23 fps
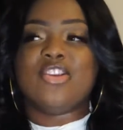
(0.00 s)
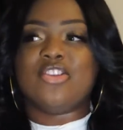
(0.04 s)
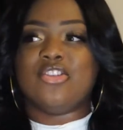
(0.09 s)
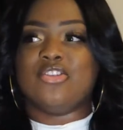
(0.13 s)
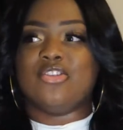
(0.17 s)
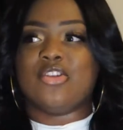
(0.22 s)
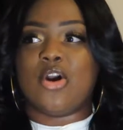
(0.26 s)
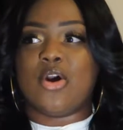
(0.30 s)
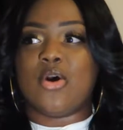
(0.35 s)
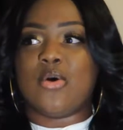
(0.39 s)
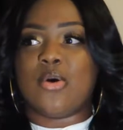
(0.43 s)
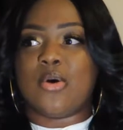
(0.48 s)

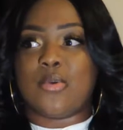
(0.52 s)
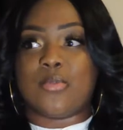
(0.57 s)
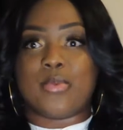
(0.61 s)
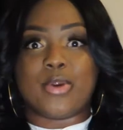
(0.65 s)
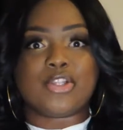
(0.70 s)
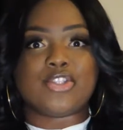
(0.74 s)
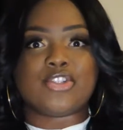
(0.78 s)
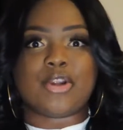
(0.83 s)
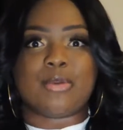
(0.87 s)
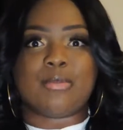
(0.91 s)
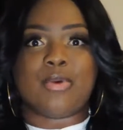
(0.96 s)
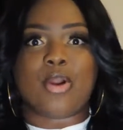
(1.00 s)
you know,
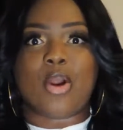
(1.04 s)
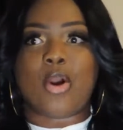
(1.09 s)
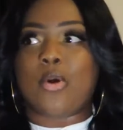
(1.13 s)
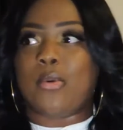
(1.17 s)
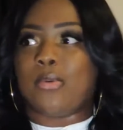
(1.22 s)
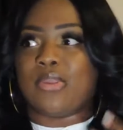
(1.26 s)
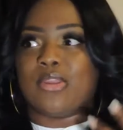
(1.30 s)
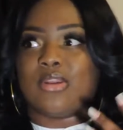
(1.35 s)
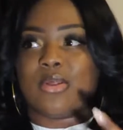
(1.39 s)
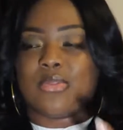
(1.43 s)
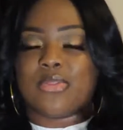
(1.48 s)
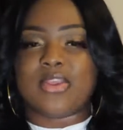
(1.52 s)
rich or
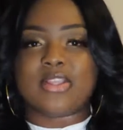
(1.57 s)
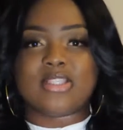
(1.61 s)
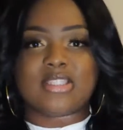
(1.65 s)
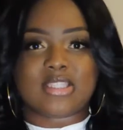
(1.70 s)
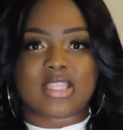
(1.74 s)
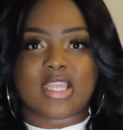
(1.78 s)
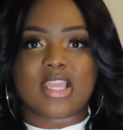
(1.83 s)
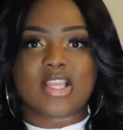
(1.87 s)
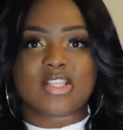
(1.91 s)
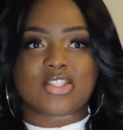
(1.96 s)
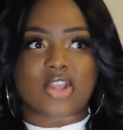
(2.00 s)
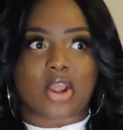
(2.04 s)
broke, you know, these
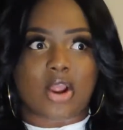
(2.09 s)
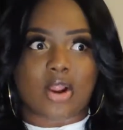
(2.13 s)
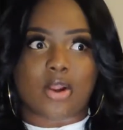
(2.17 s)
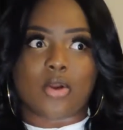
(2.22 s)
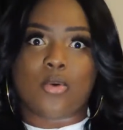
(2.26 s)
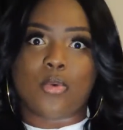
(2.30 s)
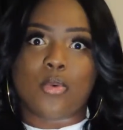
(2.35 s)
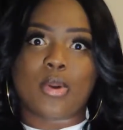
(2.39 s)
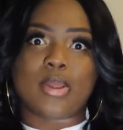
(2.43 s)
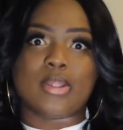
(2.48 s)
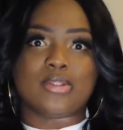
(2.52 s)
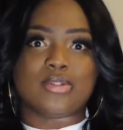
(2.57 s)
things
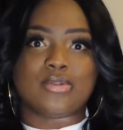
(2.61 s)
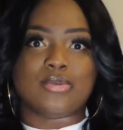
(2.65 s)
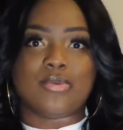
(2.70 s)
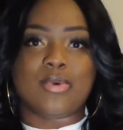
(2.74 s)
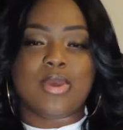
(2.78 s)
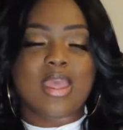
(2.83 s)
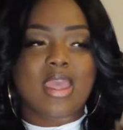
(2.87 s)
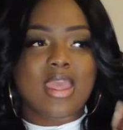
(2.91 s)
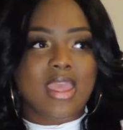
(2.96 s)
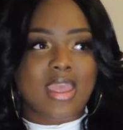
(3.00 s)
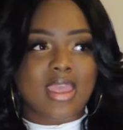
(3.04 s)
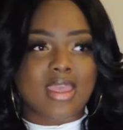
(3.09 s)
are going
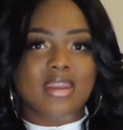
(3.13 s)
to,